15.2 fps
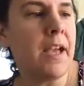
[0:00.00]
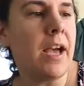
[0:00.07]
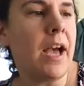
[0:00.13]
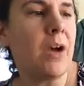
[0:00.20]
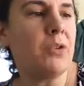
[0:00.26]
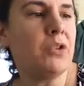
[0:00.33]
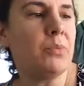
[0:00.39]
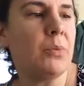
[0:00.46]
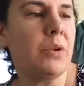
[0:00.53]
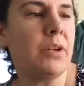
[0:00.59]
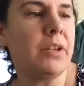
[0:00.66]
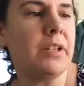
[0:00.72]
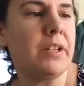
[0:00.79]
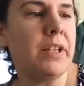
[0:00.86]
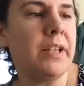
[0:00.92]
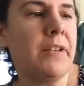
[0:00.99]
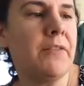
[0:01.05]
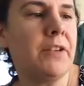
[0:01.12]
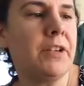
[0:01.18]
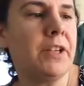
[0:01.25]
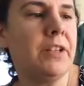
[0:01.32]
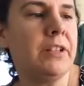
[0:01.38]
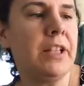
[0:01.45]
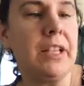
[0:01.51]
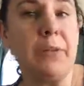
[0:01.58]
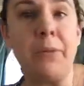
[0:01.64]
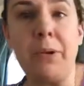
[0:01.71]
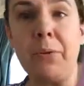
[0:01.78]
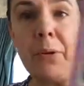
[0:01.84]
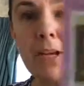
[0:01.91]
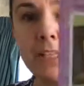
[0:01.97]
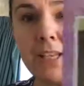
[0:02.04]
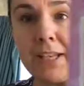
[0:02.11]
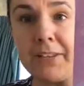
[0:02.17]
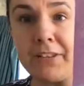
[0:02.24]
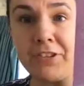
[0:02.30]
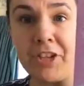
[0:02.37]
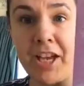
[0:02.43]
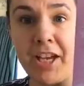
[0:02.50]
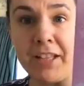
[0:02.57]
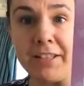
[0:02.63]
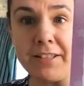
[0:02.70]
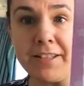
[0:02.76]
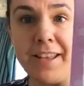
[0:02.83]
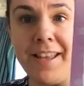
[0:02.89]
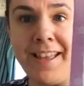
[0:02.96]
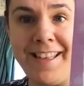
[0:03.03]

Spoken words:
Housework never killed anyone. Why take the chance?